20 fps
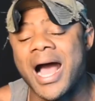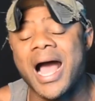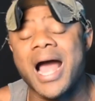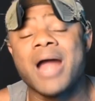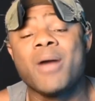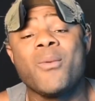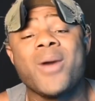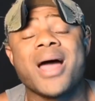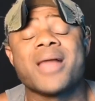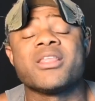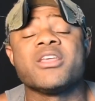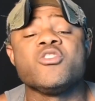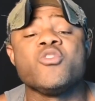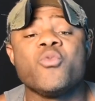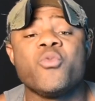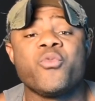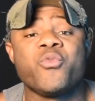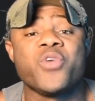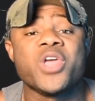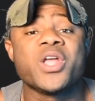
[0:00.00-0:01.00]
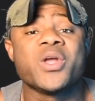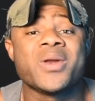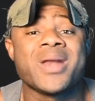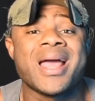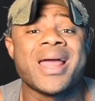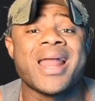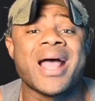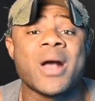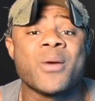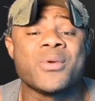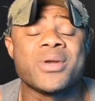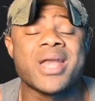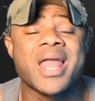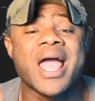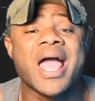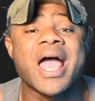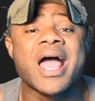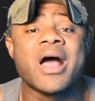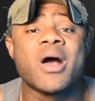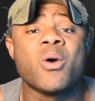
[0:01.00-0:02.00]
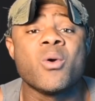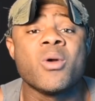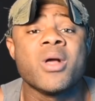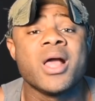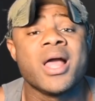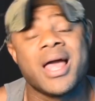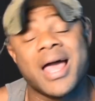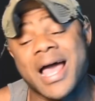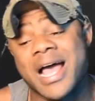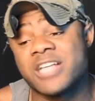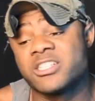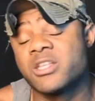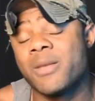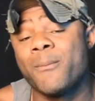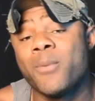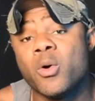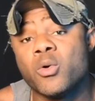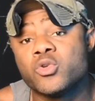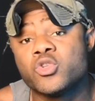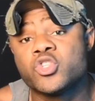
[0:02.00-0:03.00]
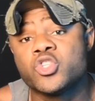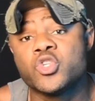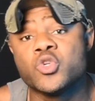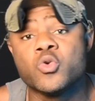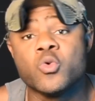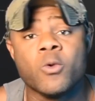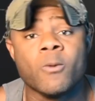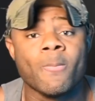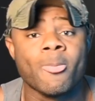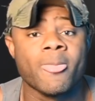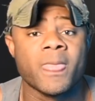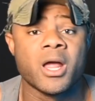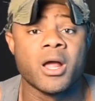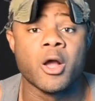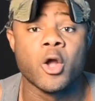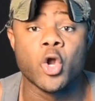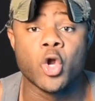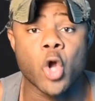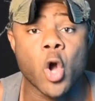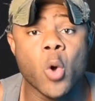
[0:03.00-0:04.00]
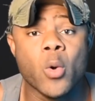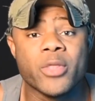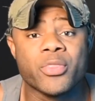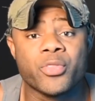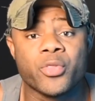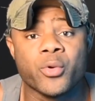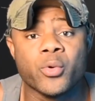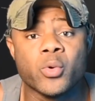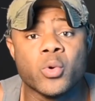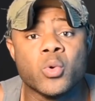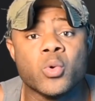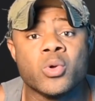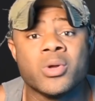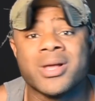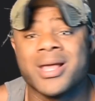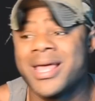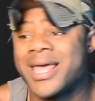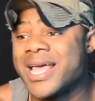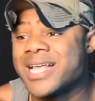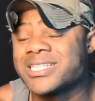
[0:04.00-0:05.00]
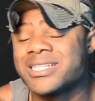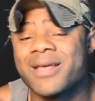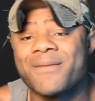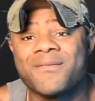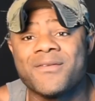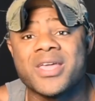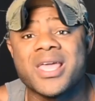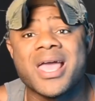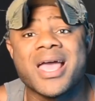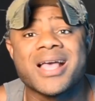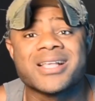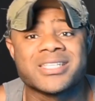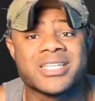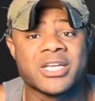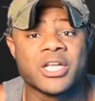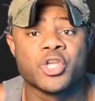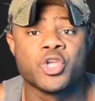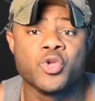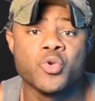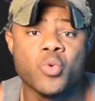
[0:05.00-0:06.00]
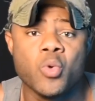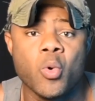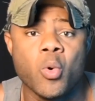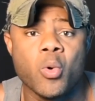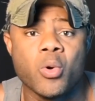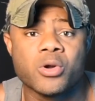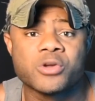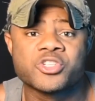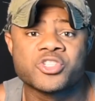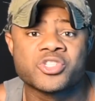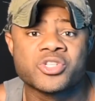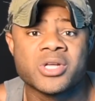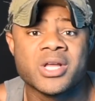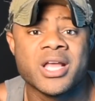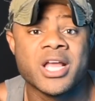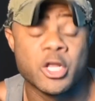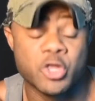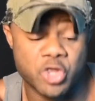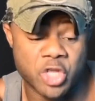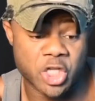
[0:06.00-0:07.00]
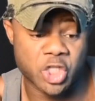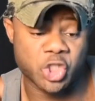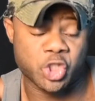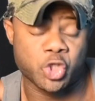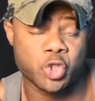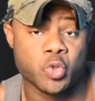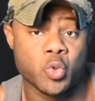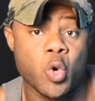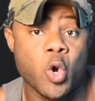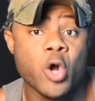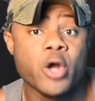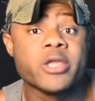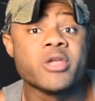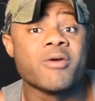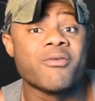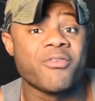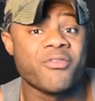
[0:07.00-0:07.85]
I rather you figure that out now as opposed to going through SFAS and the Q course, destroy your